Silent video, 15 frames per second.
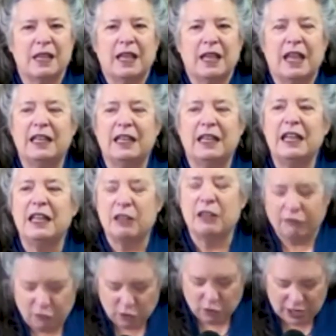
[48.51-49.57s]
And in the
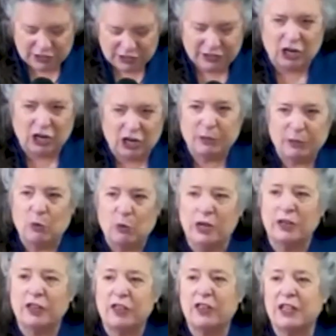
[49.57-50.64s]
forest therapy, one
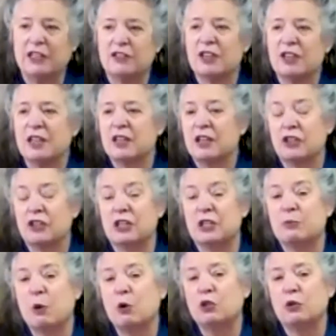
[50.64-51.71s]
of the things she
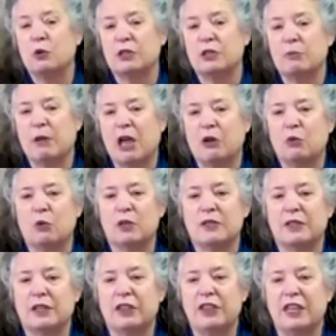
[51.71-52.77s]
spoke to us about was
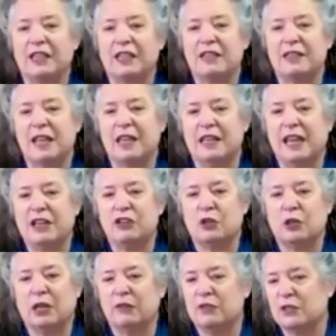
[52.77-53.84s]
the things that nature
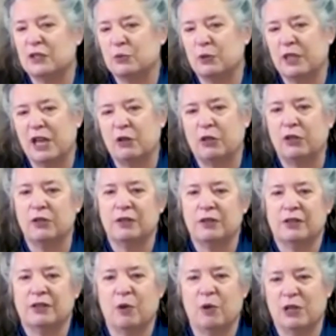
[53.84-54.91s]
gives us without
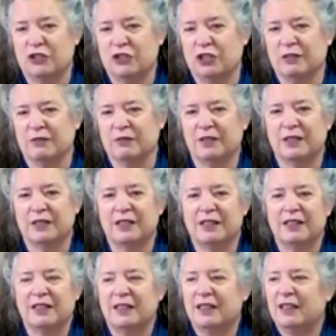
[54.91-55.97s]
question.
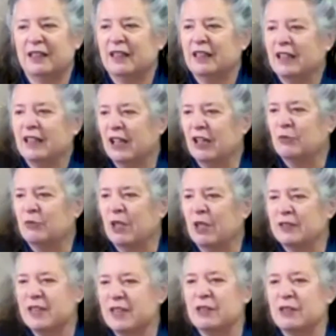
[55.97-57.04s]
A
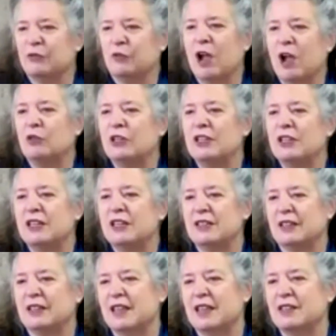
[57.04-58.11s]
sense of groundedness, a
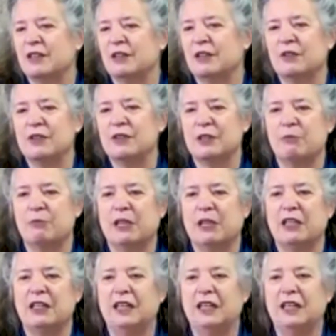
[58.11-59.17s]
sense of
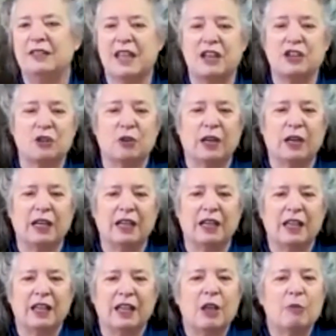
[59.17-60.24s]
stability, centering.
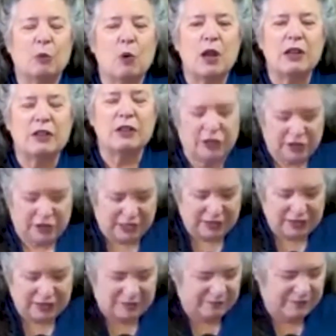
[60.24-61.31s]
But one of the
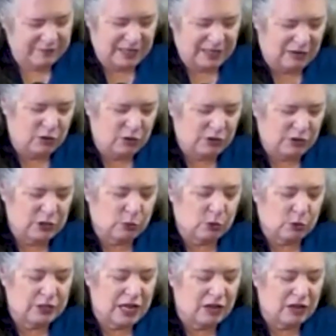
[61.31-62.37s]
things, I wrote this
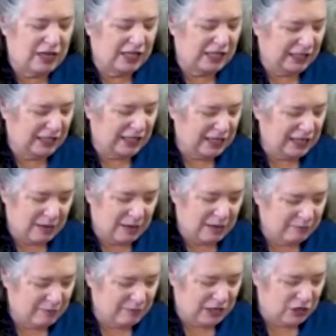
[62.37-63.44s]
word down and
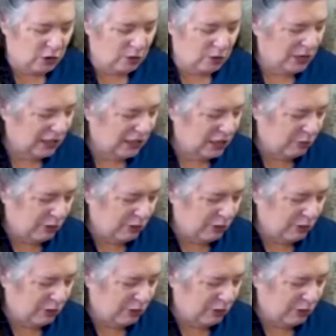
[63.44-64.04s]
I know I'm not going to